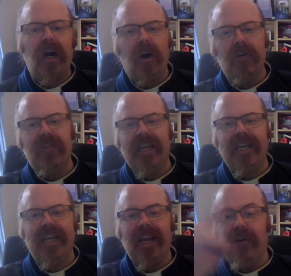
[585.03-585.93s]
over
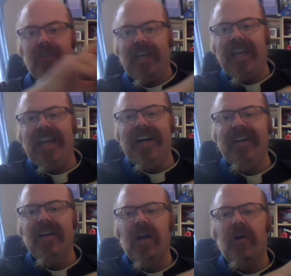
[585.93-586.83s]

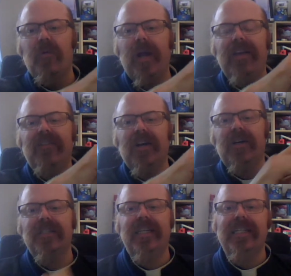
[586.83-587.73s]
here we've
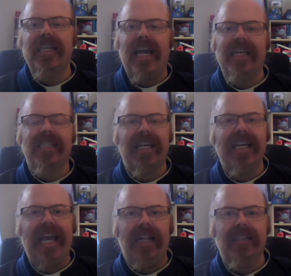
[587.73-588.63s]
got it as the
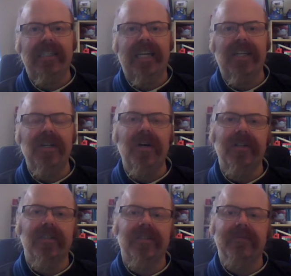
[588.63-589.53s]
Celtic
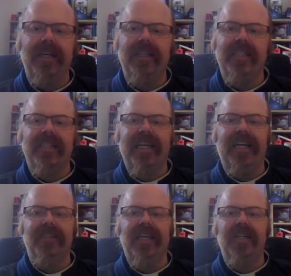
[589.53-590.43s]
knot. Now, this is the
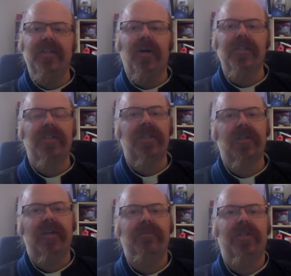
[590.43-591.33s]
Celtic knot
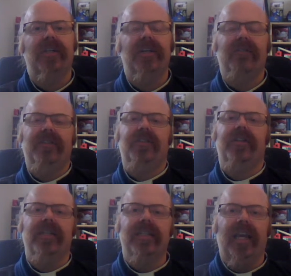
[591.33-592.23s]
description of the
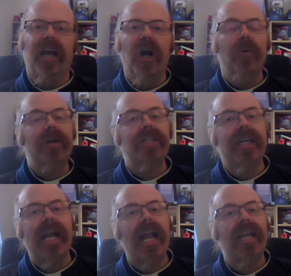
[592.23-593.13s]
Trinity, which
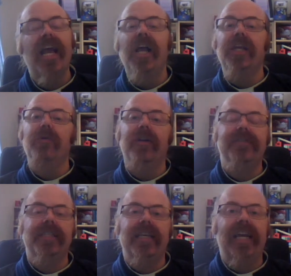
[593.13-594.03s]
again you will
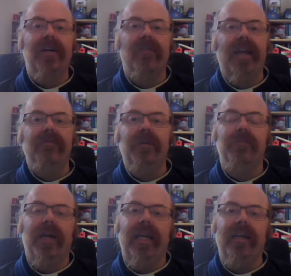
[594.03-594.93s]
have seen around
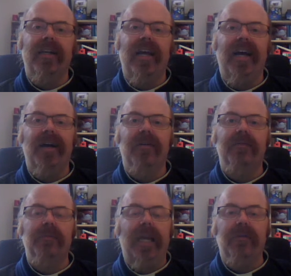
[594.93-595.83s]

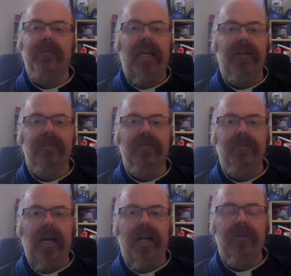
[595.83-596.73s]
in
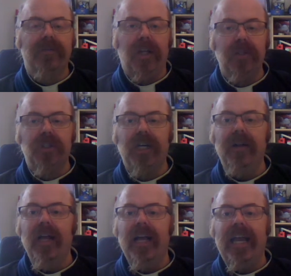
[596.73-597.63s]

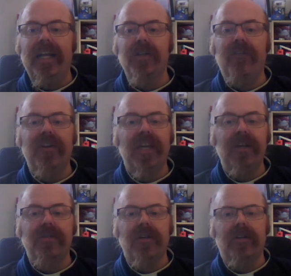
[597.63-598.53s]
culture. It's often
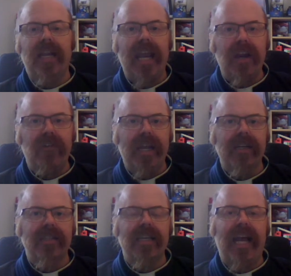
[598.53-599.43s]
used on
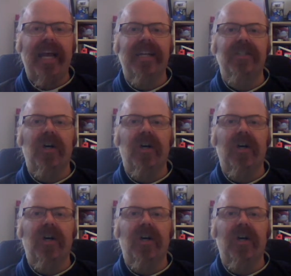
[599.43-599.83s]
earrings and